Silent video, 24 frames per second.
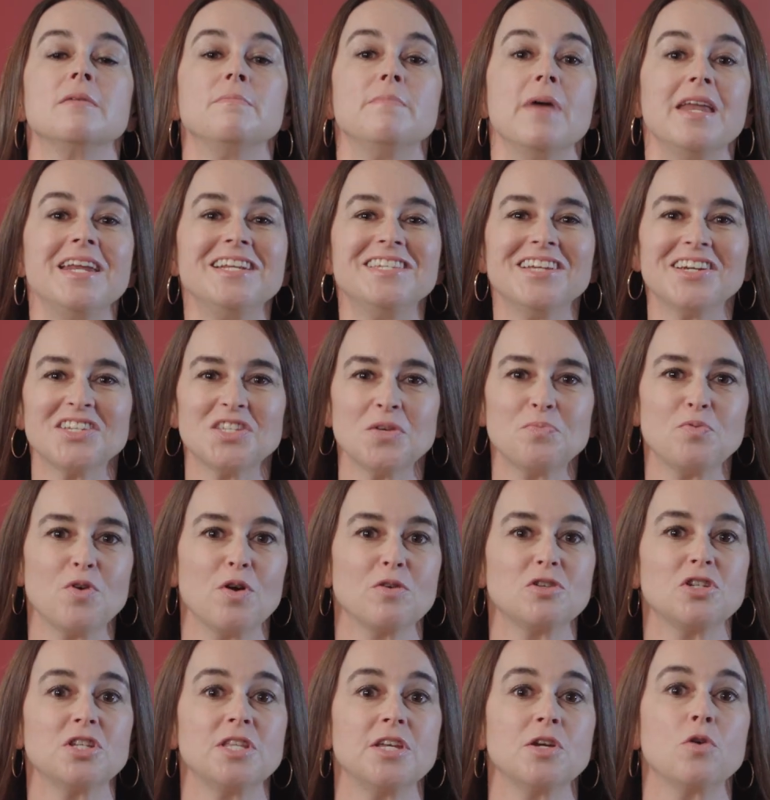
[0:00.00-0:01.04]
Meditech's
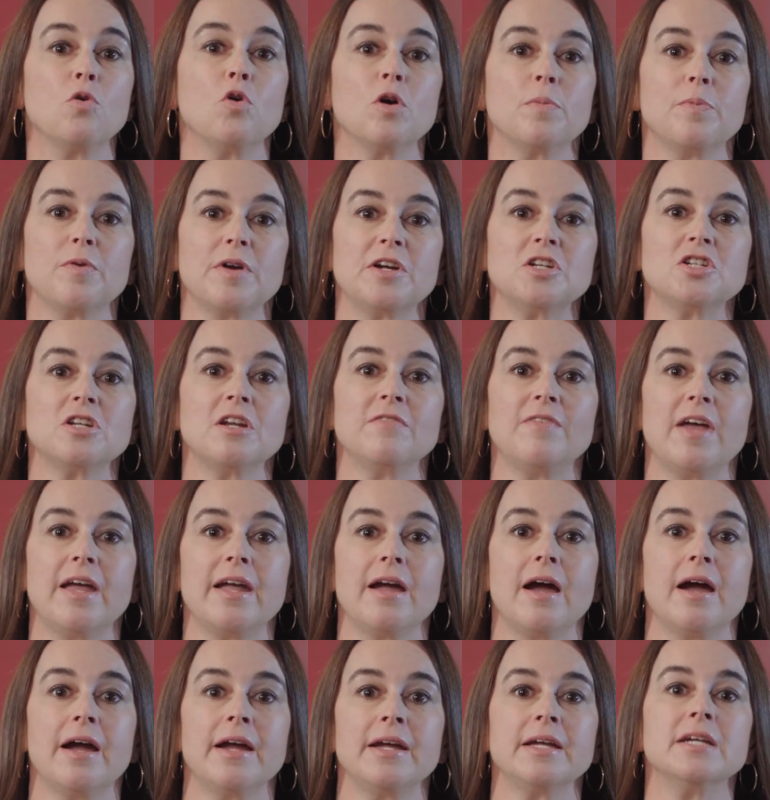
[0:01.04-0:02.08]
approach to the incorporation of
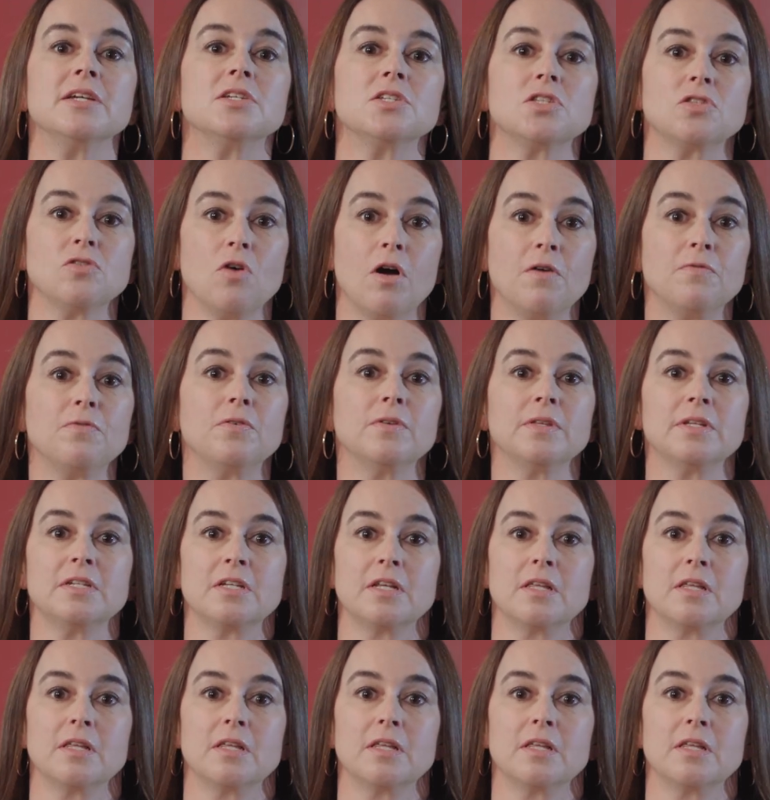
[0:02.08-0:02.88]
AI is thoughtful and